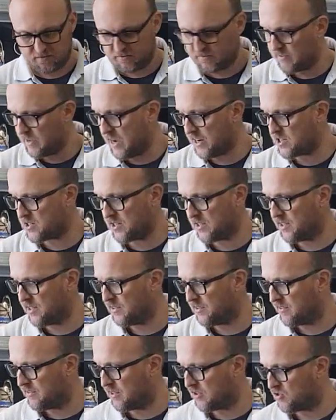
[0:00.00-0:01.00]
Actually,
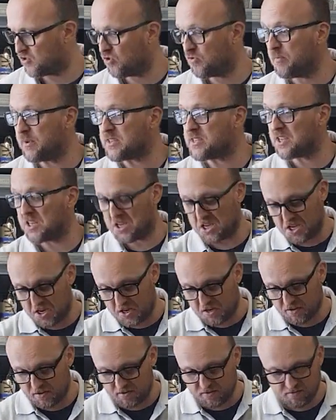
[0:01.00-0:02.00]
the 2 missing here
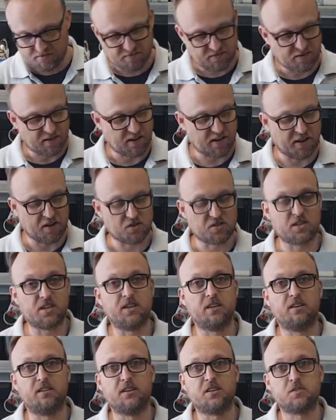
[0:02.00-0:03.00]
are now
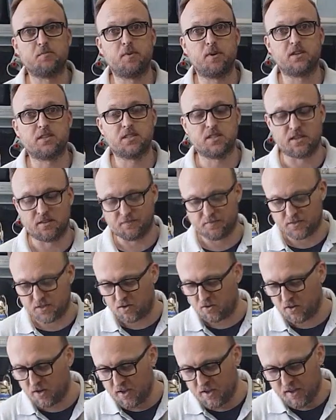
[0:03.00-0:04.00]
sitting on this box here.
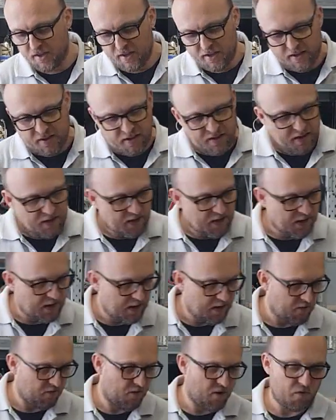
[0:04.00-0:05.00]
So
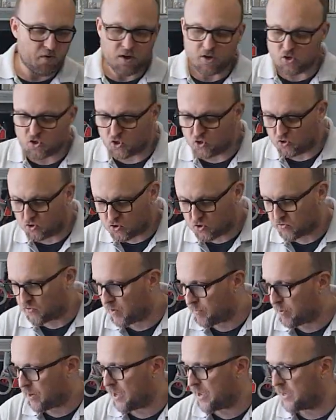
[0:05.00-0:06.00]
we were due to
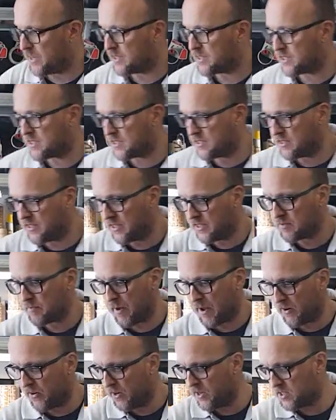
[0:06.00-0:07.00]
replace these
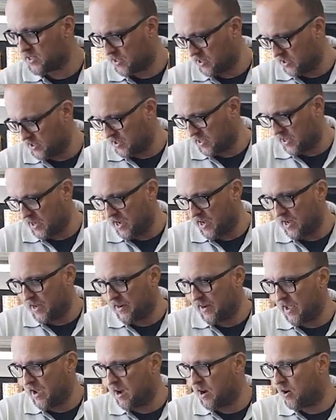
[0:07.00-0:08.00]
batteries because they are
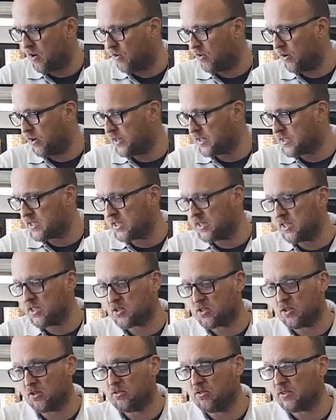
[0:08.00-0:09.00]
now 10 years
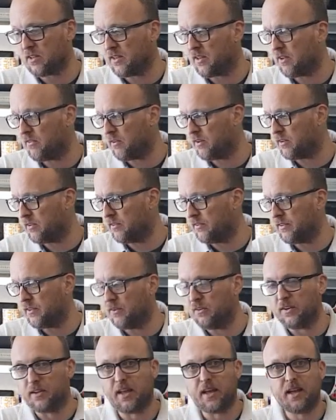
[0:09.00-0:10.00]
old and they
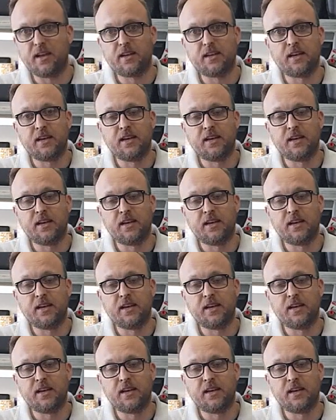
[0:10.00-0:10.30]
were dead.